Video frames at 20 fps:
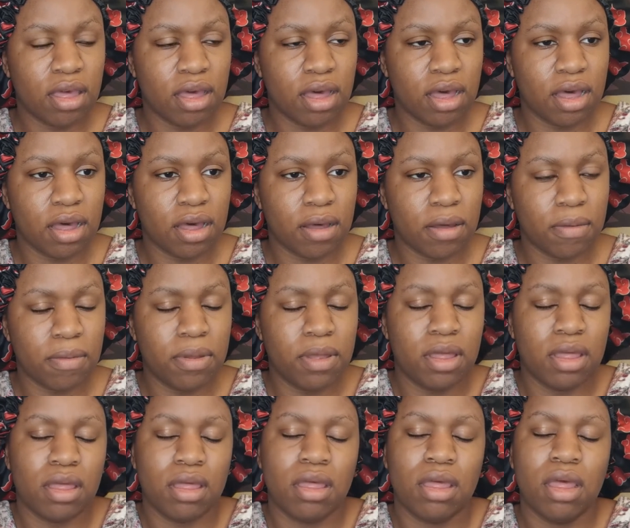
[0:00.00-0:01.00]

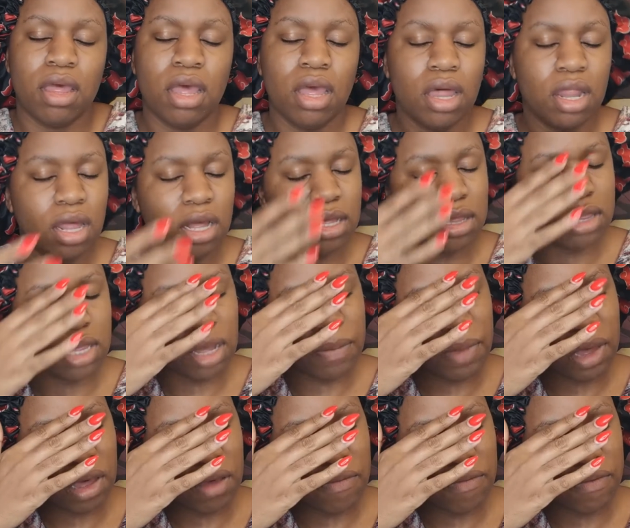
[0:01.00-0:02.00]
they
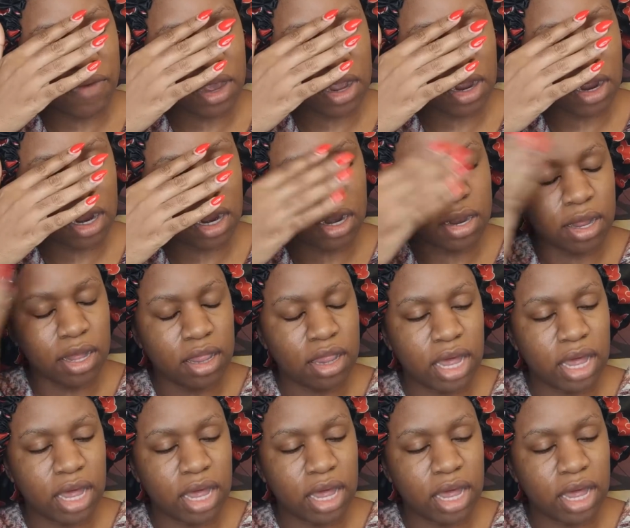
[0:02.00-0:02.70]
somehow figured